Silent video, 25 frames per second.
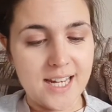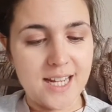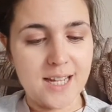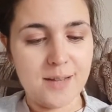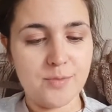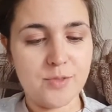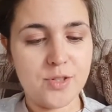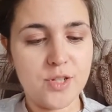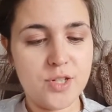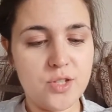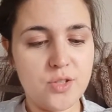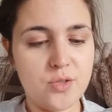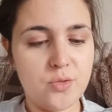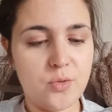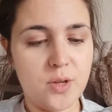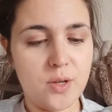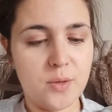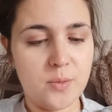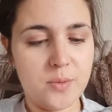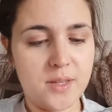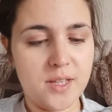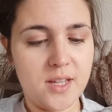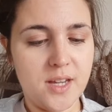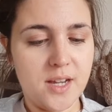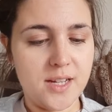I'm just toying
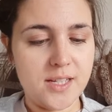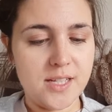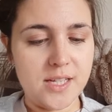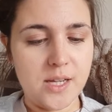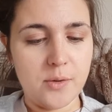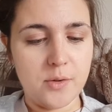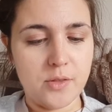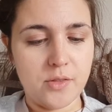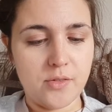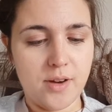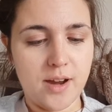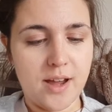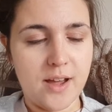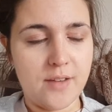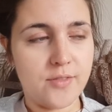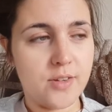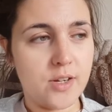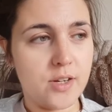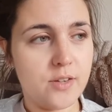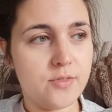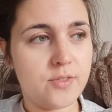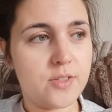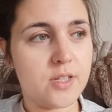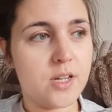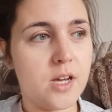with the idea whether I have
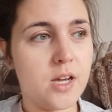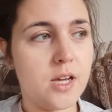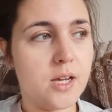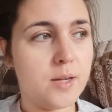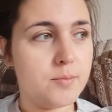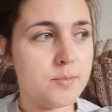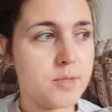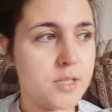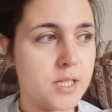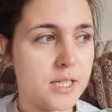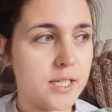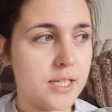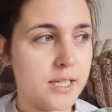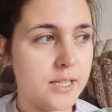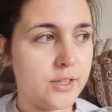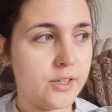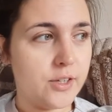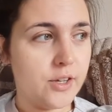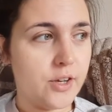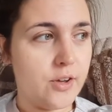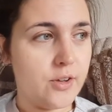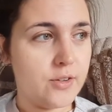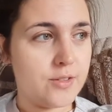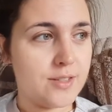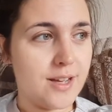enough time to clean the
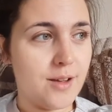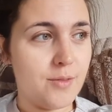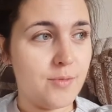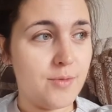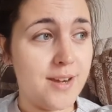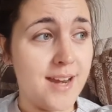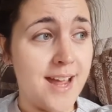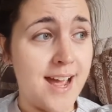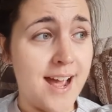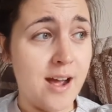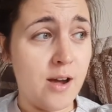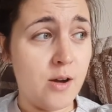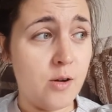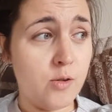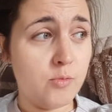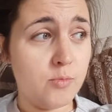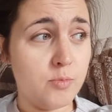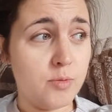girls out now